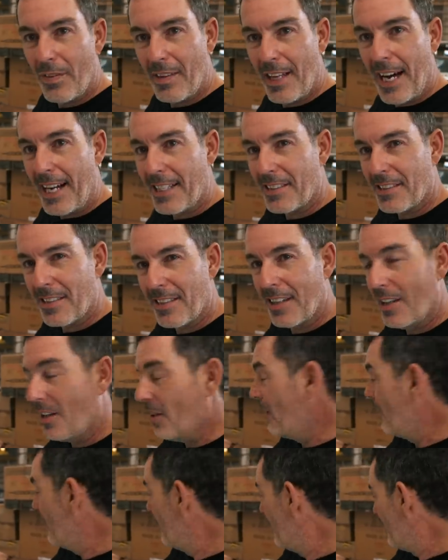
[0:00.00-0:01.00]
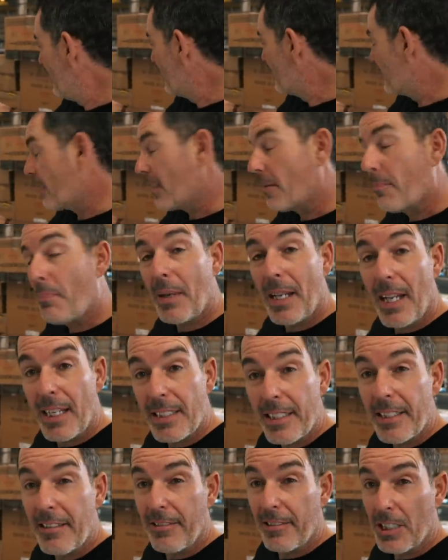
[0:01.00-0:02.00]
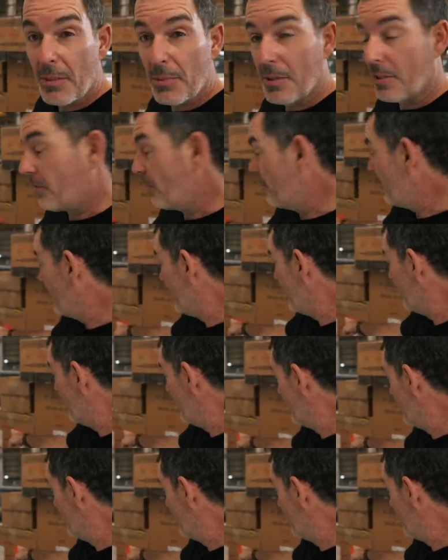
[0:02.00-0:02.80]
That. It's like bloody Christmas for me.